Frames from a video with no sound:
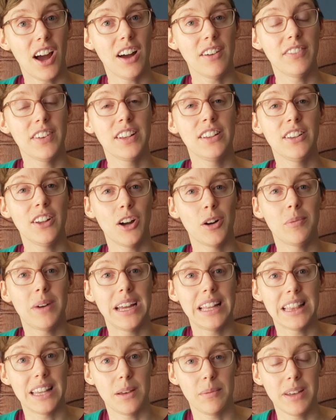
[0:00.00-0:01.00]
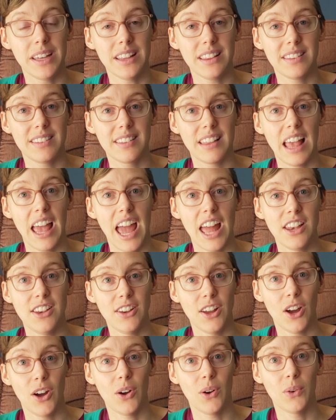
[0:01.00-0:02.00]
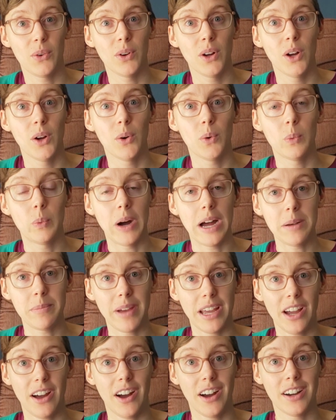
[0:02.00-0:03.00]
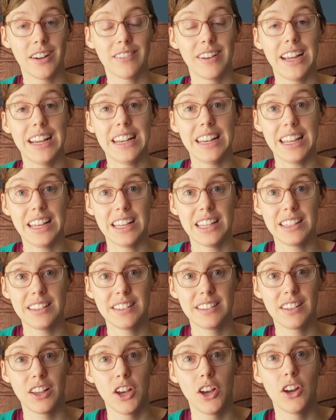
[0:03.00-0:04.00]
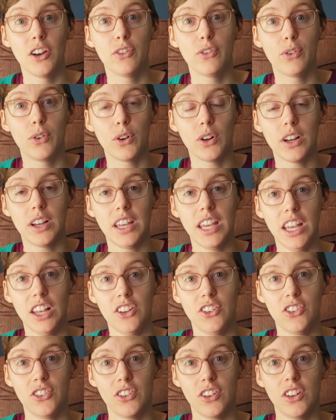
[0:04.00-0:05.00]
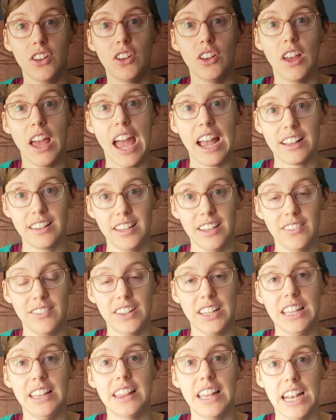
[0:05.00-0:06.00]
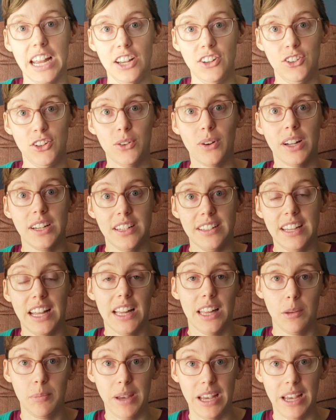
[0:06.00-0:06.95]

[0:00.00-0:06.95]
often know my limits and know what my heart rate is for each activity that I do on a daily